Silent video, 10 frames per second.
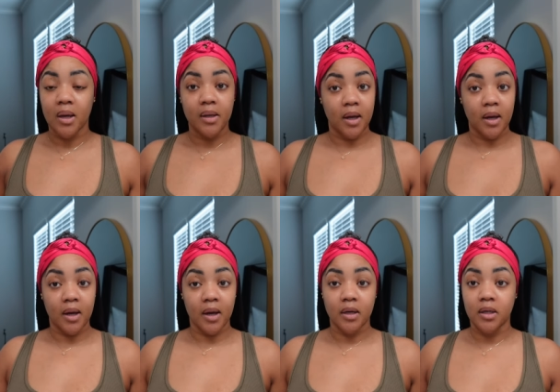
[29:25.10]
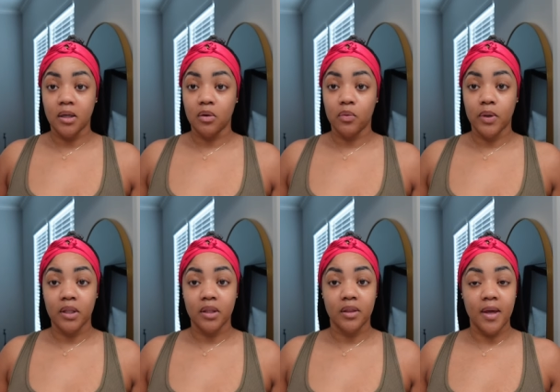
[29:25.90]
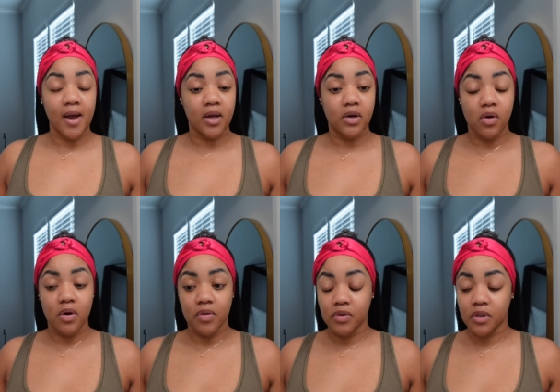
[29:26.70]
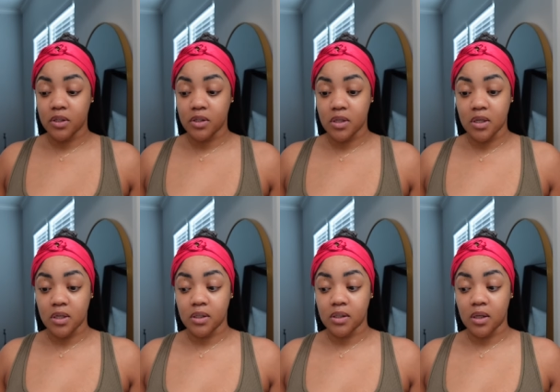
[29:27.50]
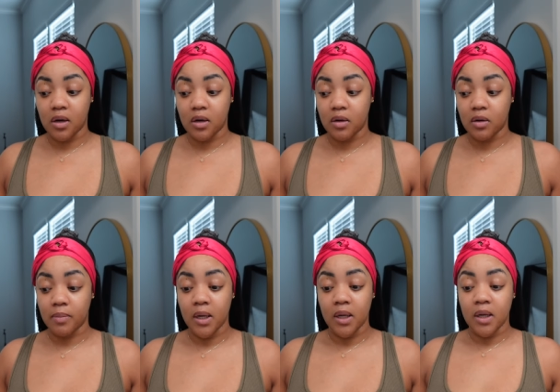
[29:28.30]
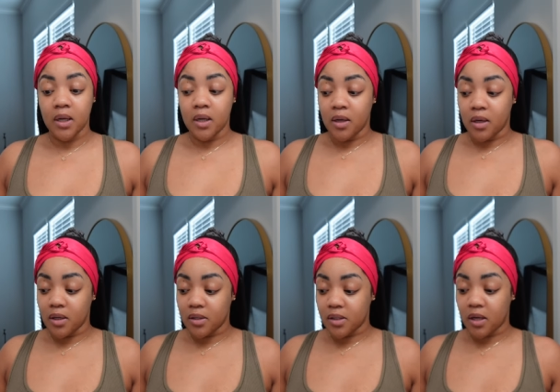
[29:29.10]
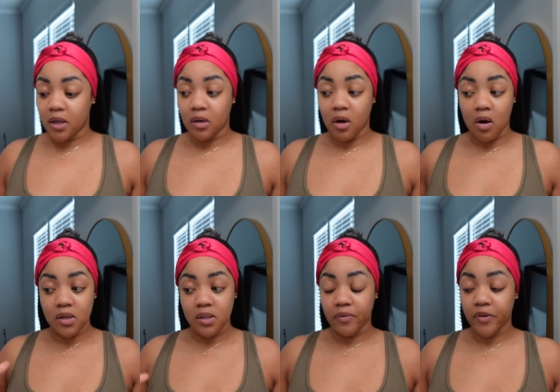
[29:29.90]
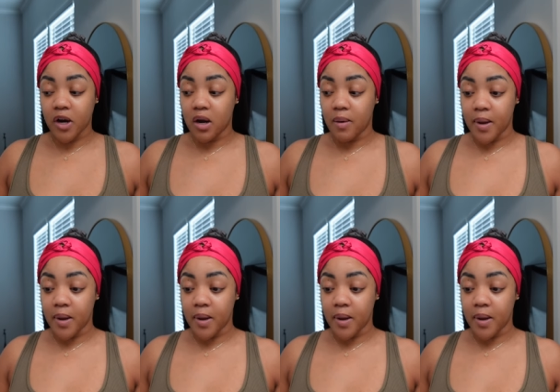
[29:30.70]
yeah had to deal with that and all those good things um he taking all these different kind of